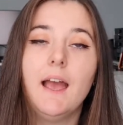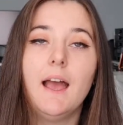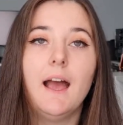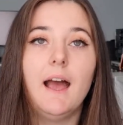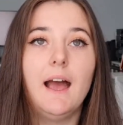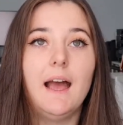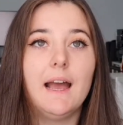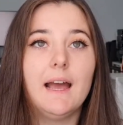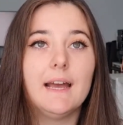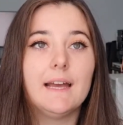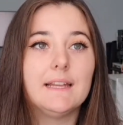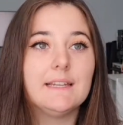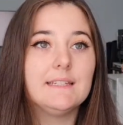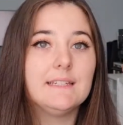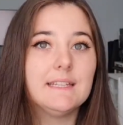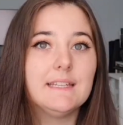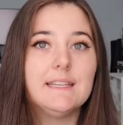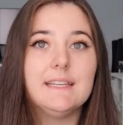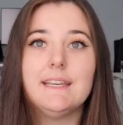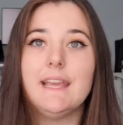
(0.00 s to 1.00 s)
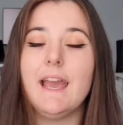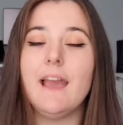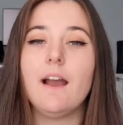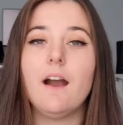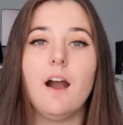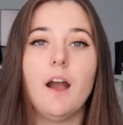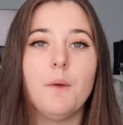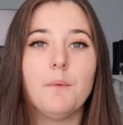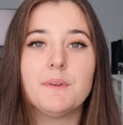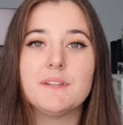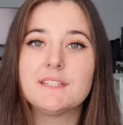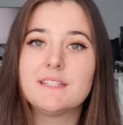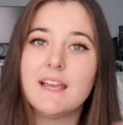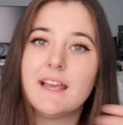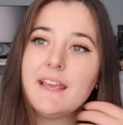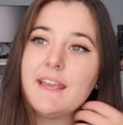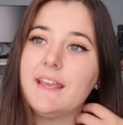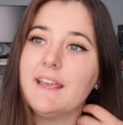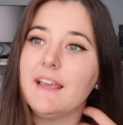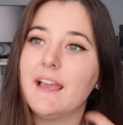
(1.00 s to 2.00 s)
And yeah, I would
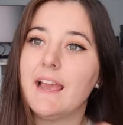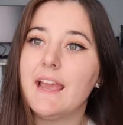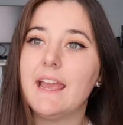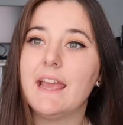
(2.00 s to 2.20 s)
say